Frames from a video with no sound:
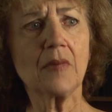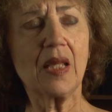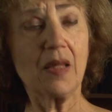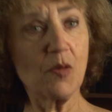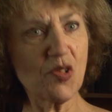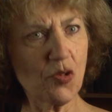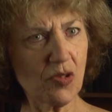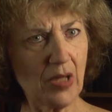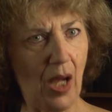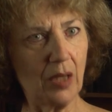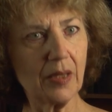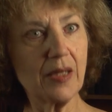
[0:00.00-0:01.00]
And there were certain
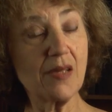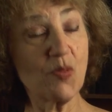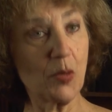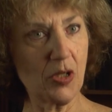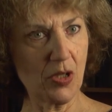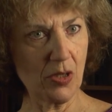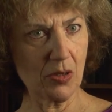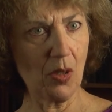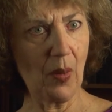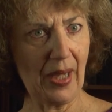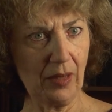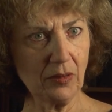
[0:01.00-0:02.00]
holidays where you didn't
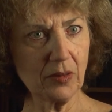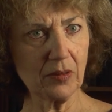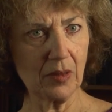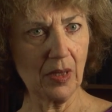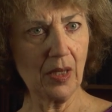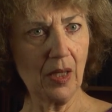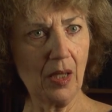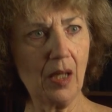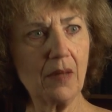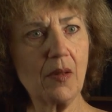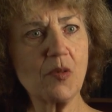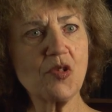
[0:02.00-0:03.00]
go out.
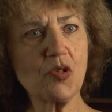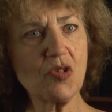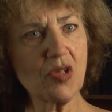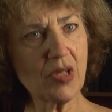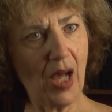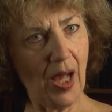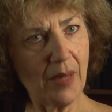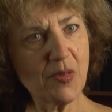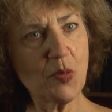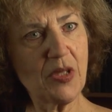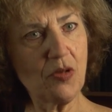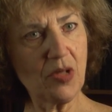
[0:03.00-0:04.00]
There were certain
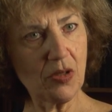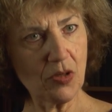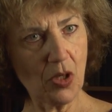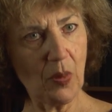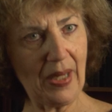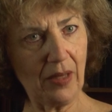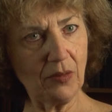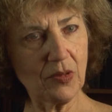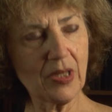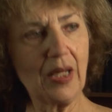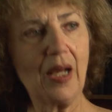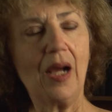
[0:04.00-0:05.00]
times when you didn't go
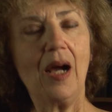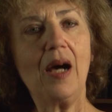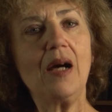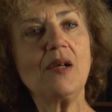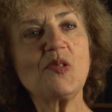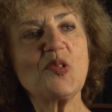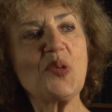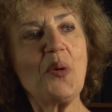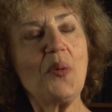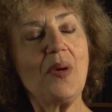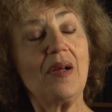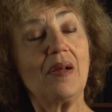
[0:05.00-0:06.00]
out. Uh,
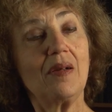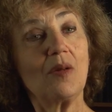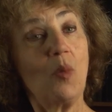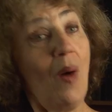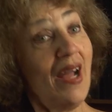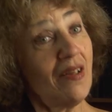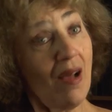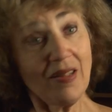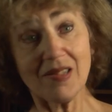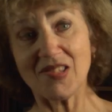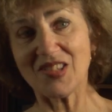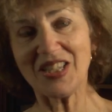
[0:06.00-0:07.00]
so quite
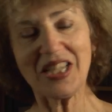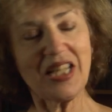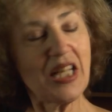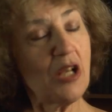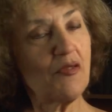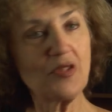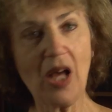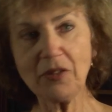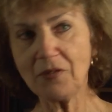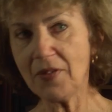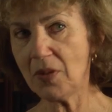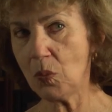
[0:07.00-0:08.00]
honestly, if
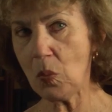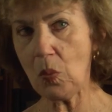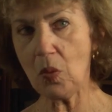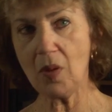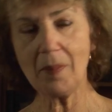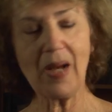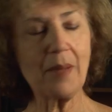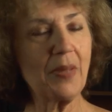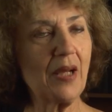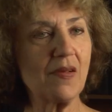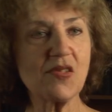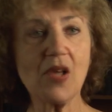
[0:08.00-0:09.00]
not for the war, my
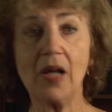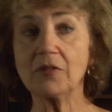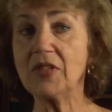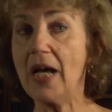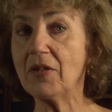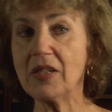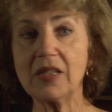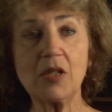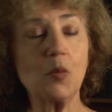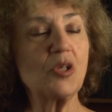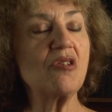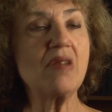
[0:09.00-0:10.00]
parents undoubtedly
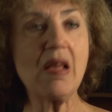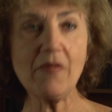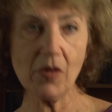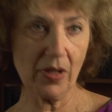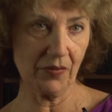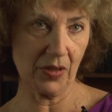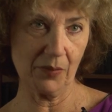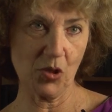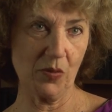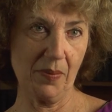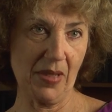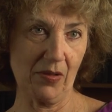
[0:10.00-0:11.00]
would never have come to
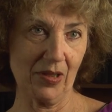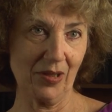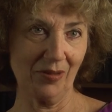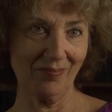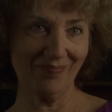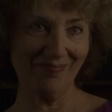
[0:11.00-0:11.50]
America.